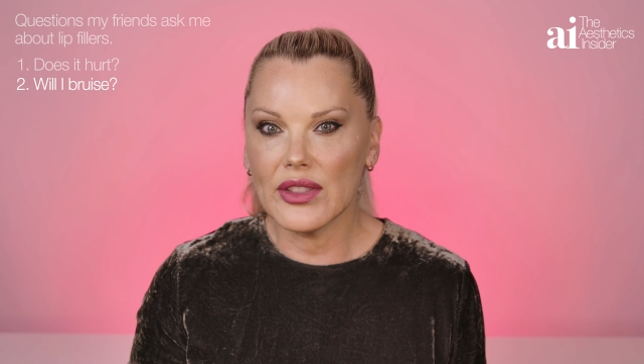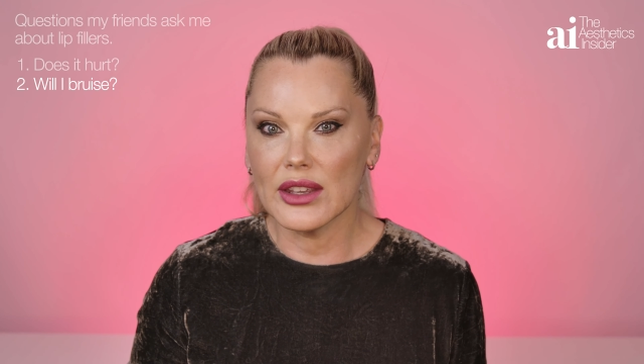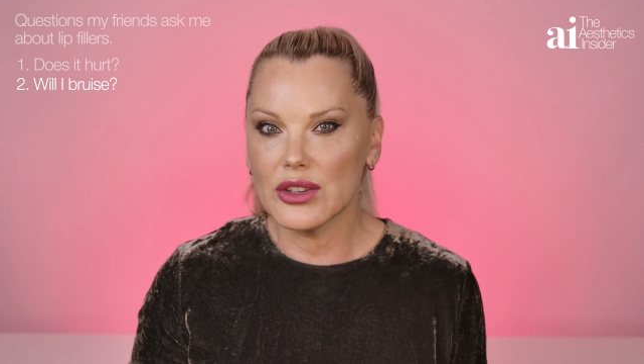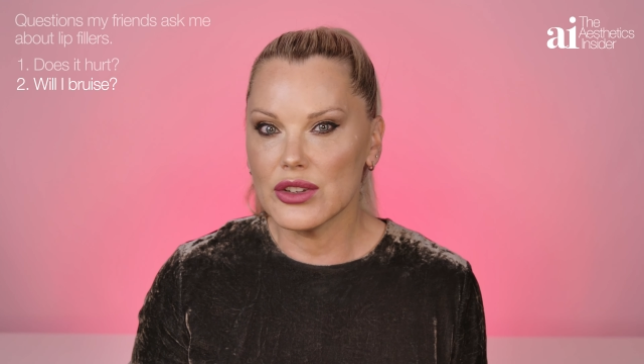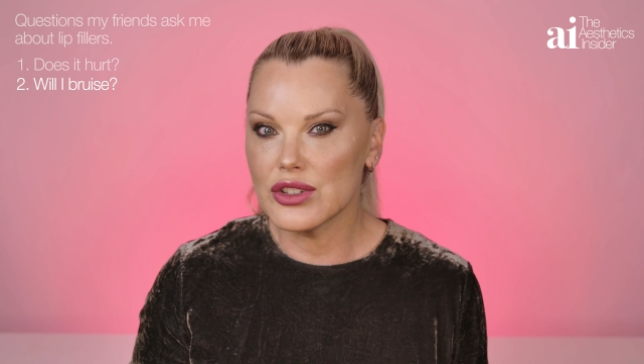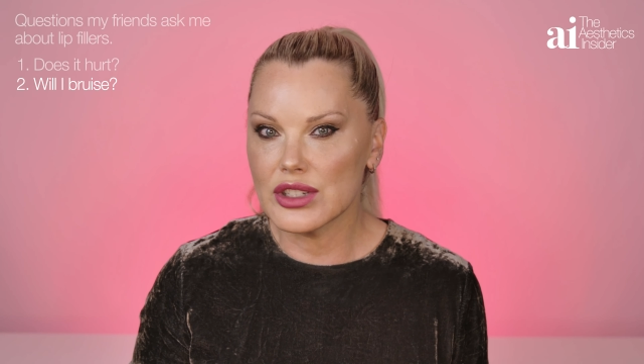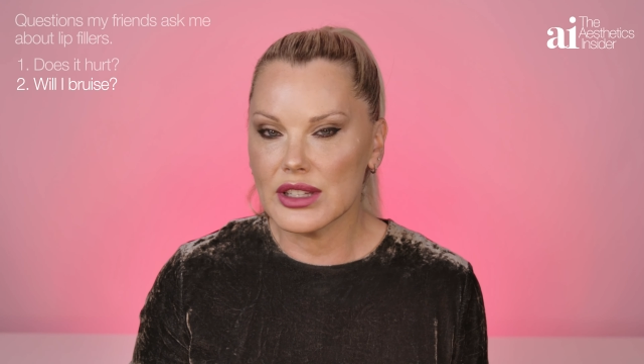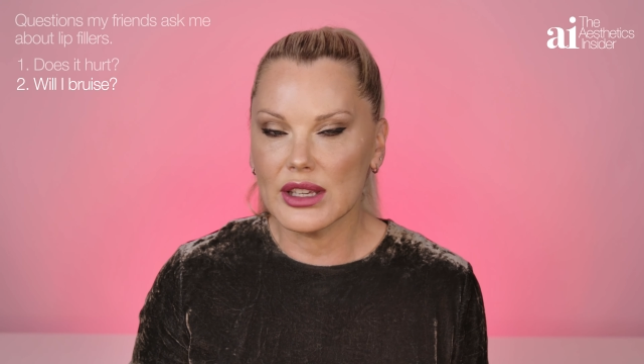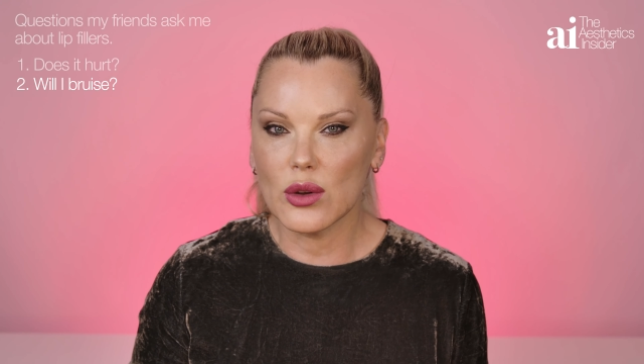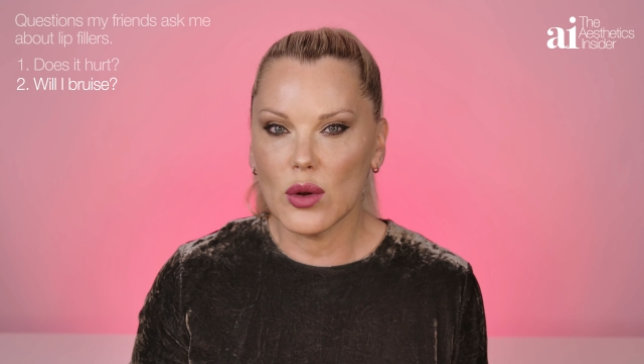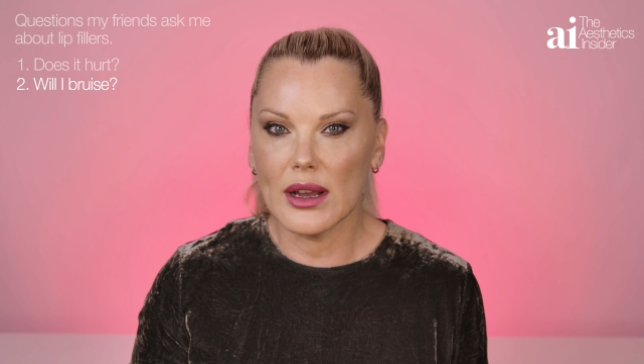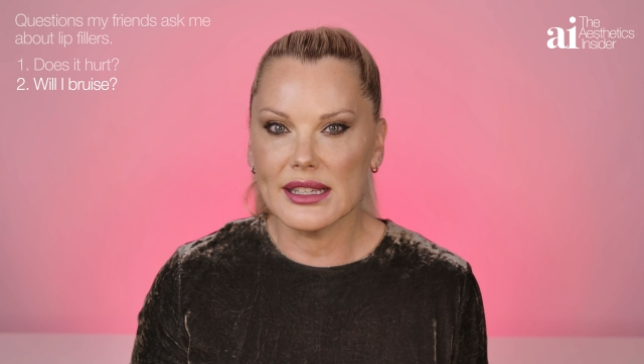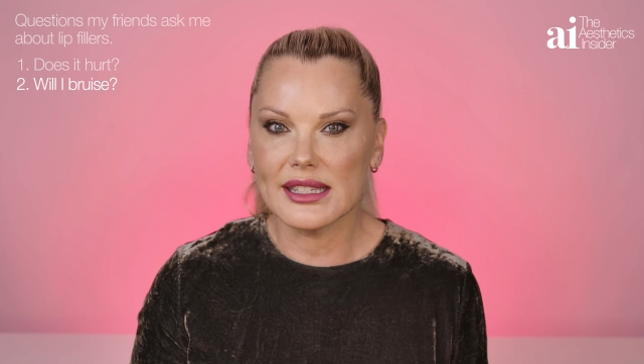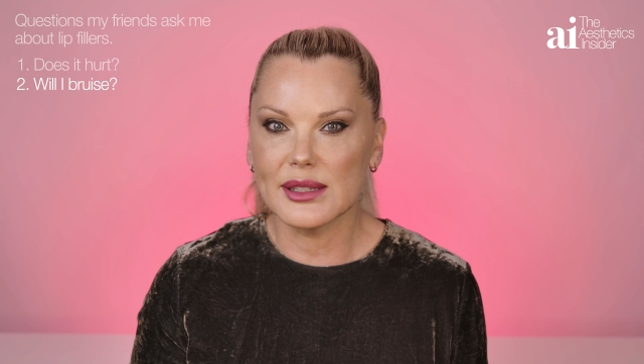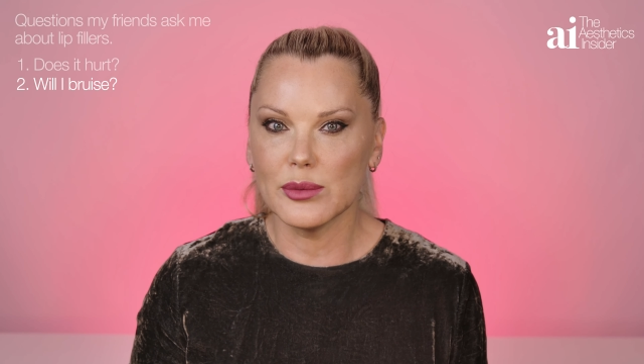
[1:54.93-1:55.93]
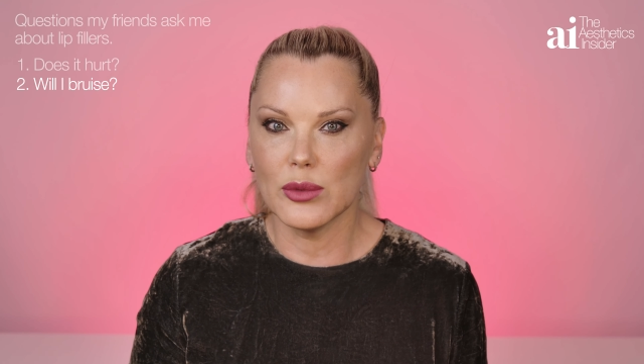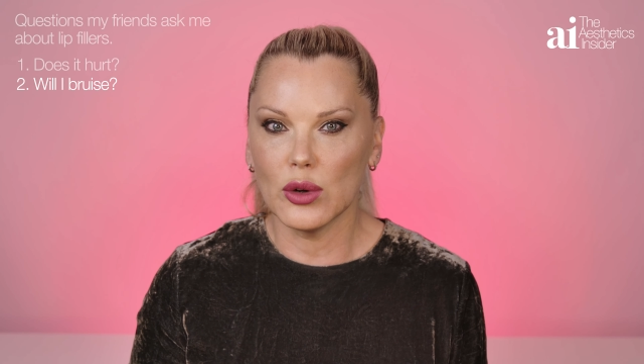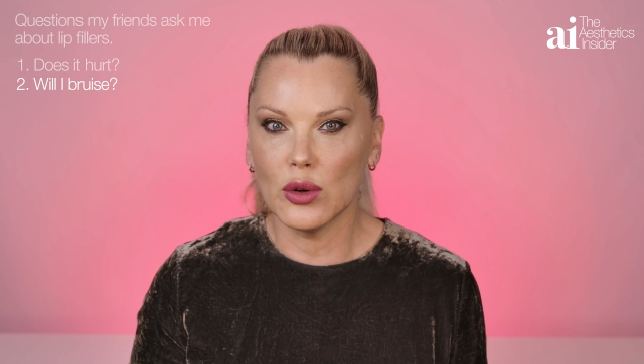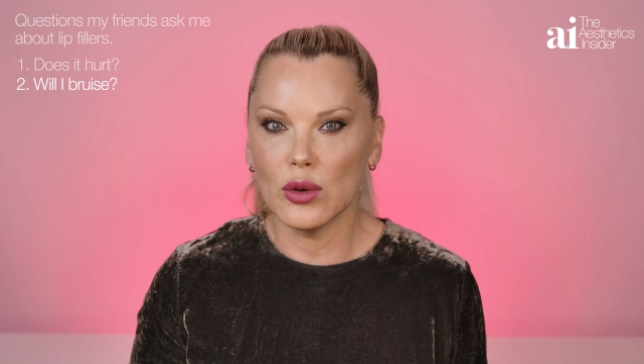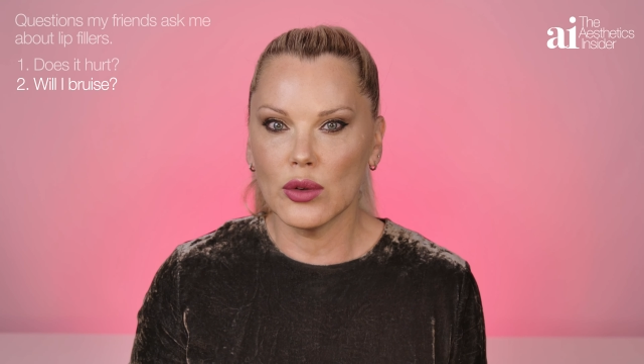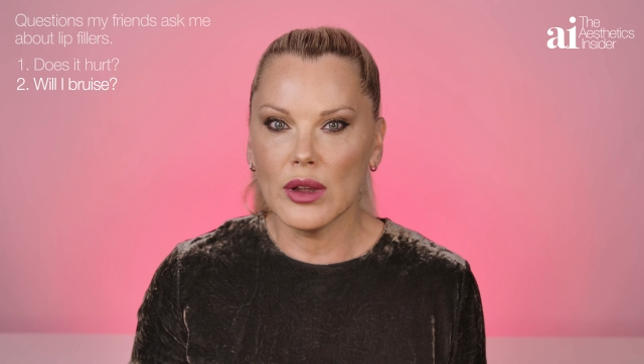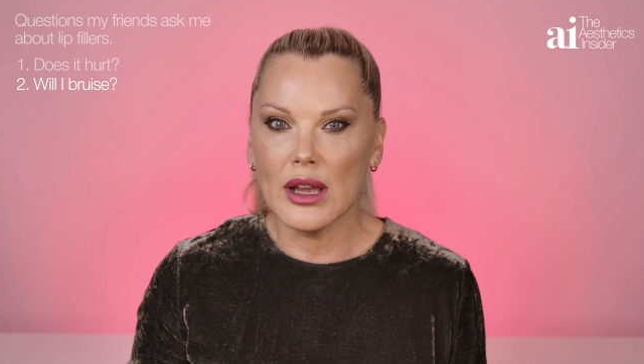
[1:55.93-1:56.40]
They're usually quite
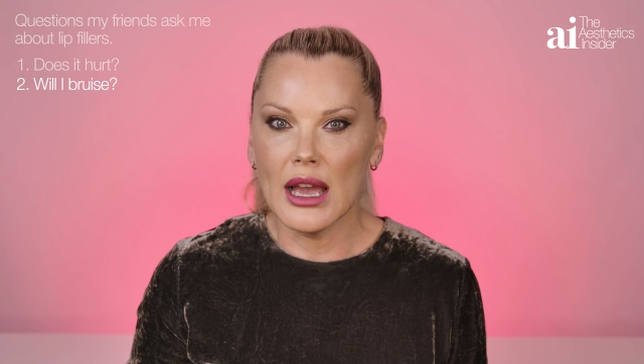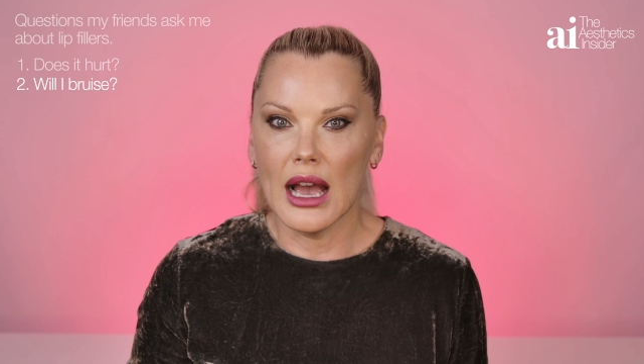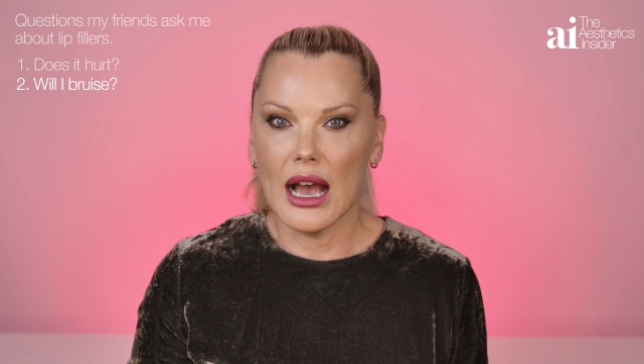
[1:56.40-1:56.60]
small,